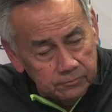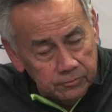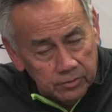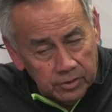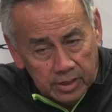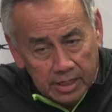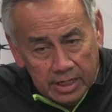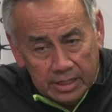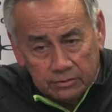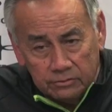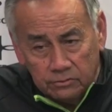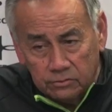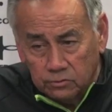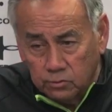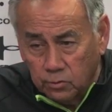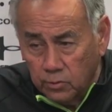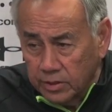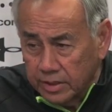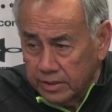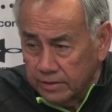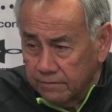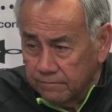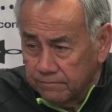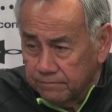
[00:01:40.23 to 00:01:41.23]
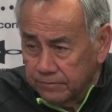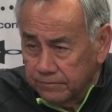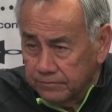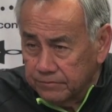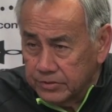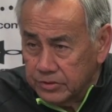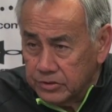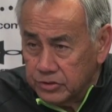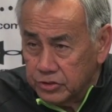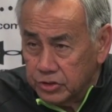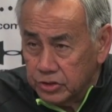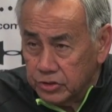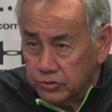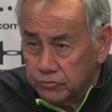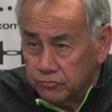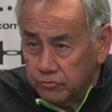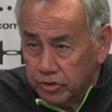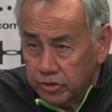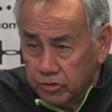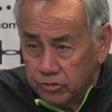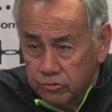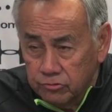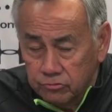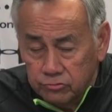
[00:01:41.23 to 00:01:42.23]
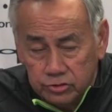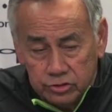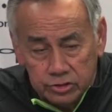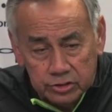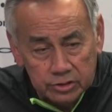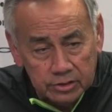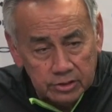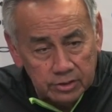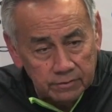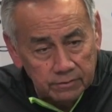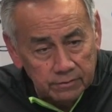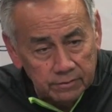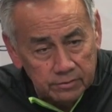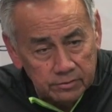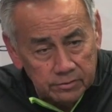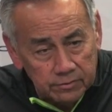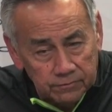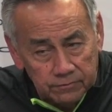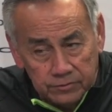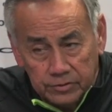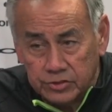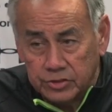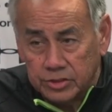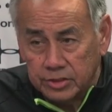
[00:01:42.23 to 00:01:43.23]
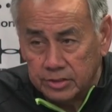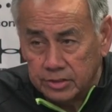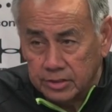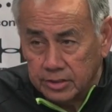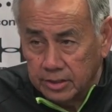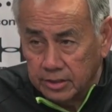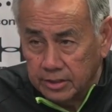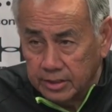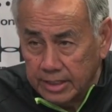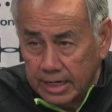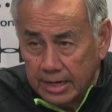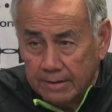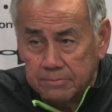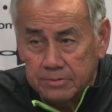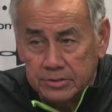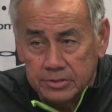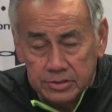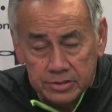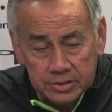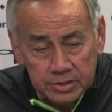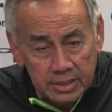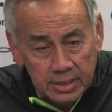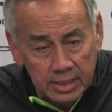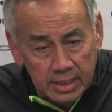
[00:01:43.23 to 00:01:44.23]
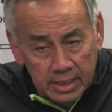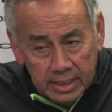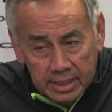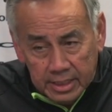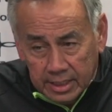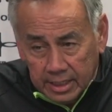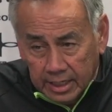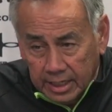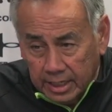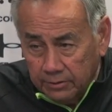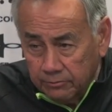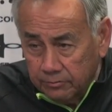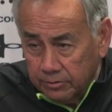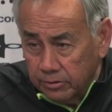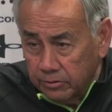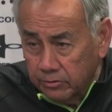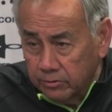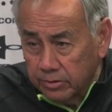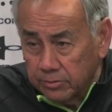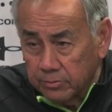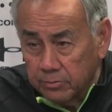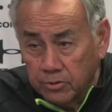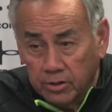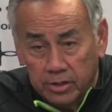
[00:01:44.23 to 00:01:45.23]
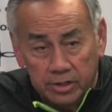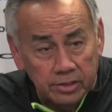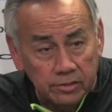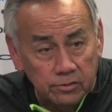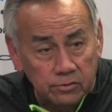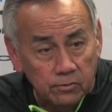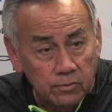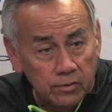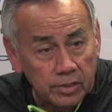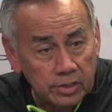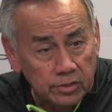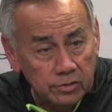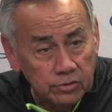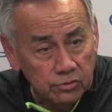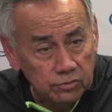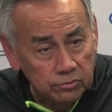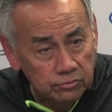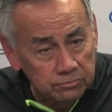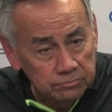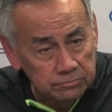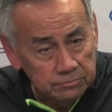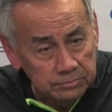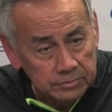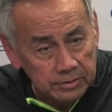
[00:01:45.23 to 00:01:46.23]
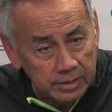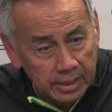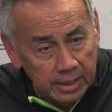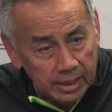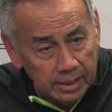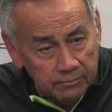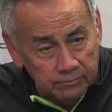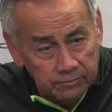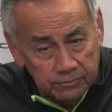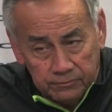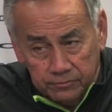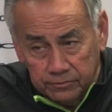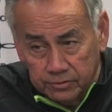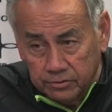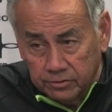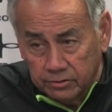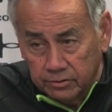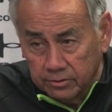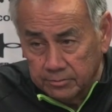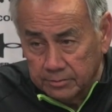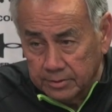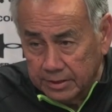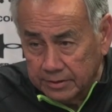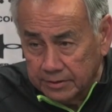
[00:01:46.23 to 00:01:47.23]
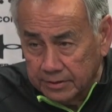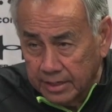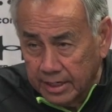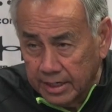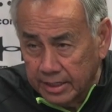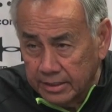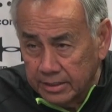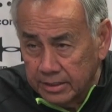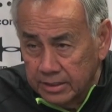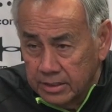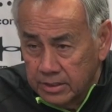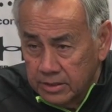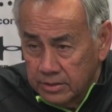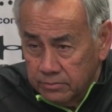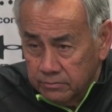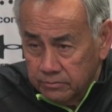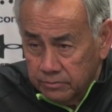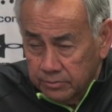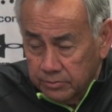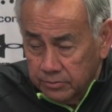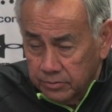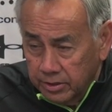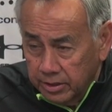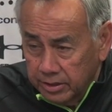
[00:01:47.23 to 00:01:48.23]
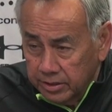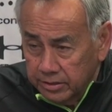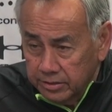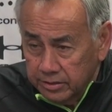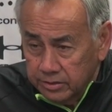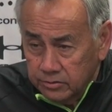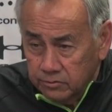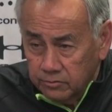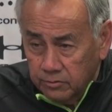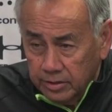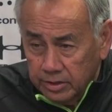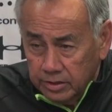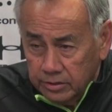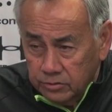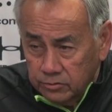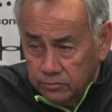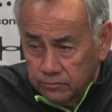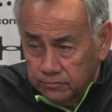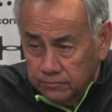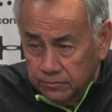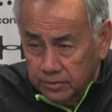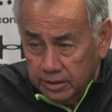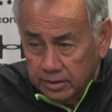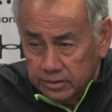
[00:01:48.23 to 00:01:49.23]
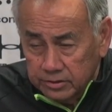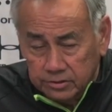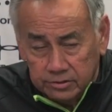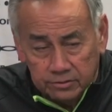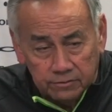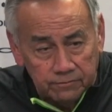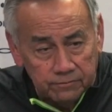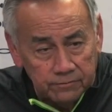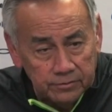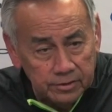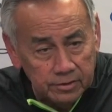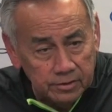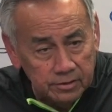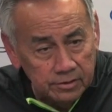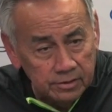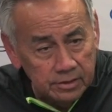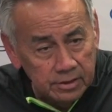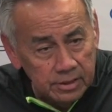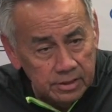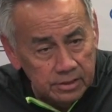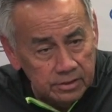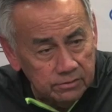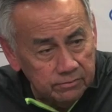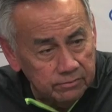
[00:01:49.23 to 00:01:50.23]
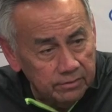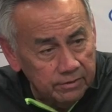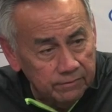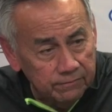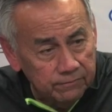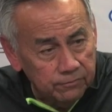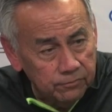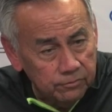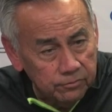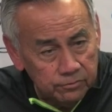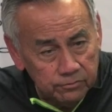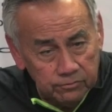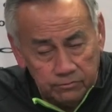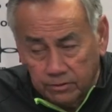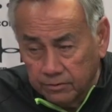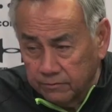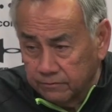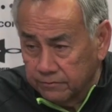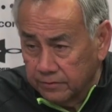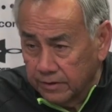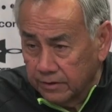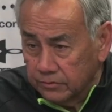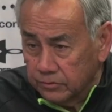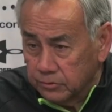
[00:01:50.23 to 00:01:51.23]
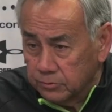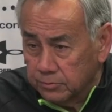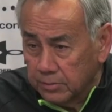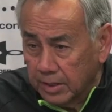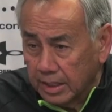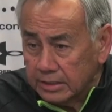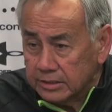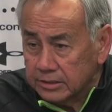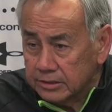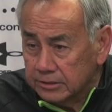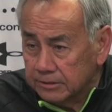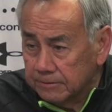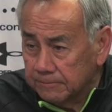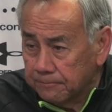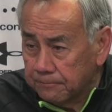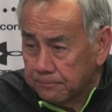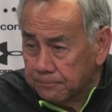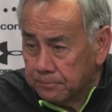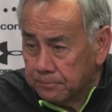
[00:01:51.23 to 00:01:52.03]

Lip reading: We're allowed 56 recruits to visit campus, and we only brought in 22. And we feel good about that. We brought in the 22 fellas to fill 24, 25 spots.